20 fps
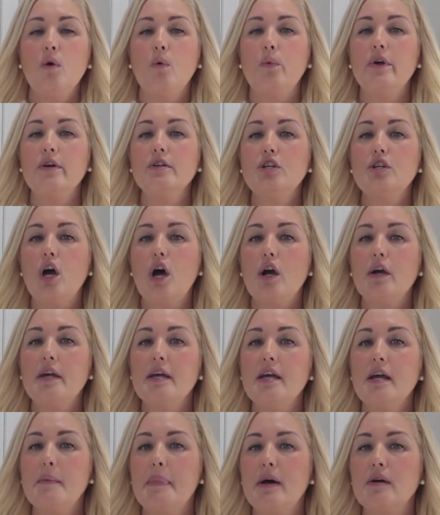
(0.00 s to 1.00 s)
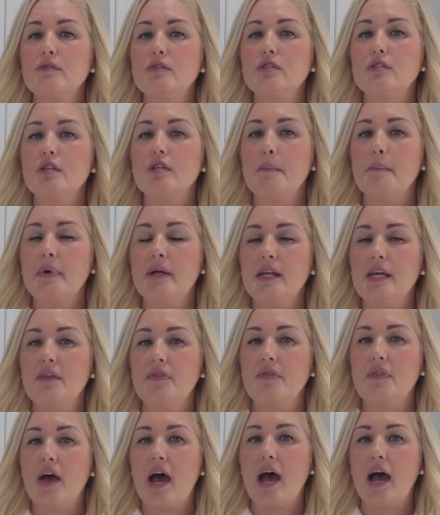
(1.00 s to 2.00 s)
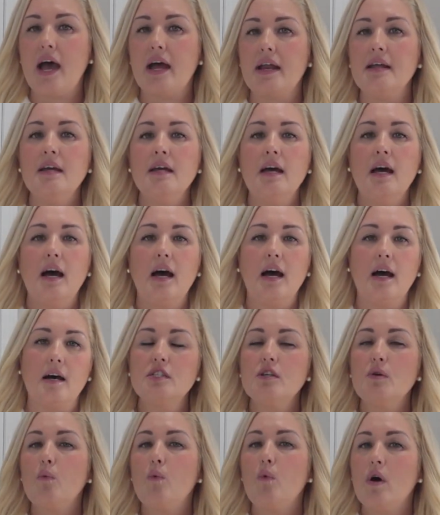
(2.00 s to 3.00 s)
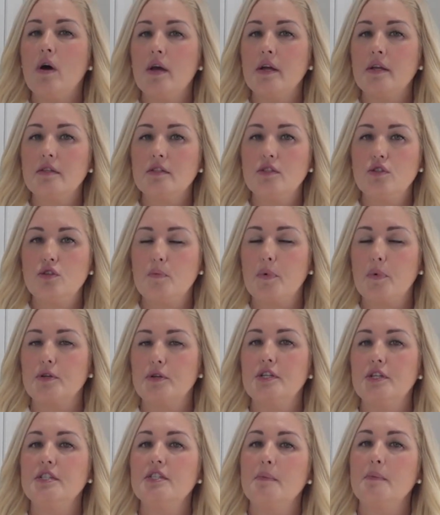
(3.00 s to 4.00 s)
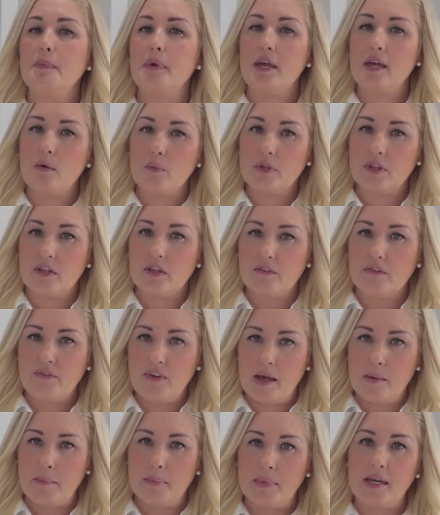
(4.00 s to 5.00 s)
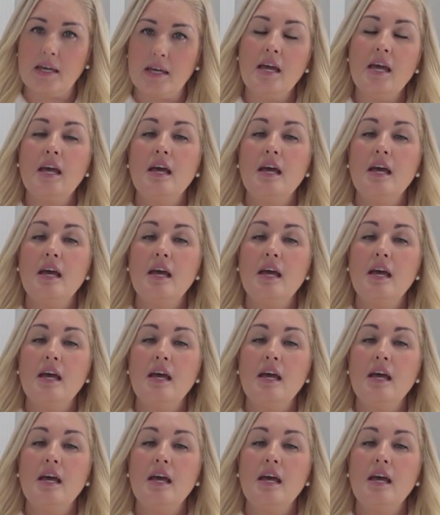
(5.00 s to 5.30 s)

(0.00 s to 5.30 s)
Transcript: We're talking about somebody that doesn't want to participate with the family.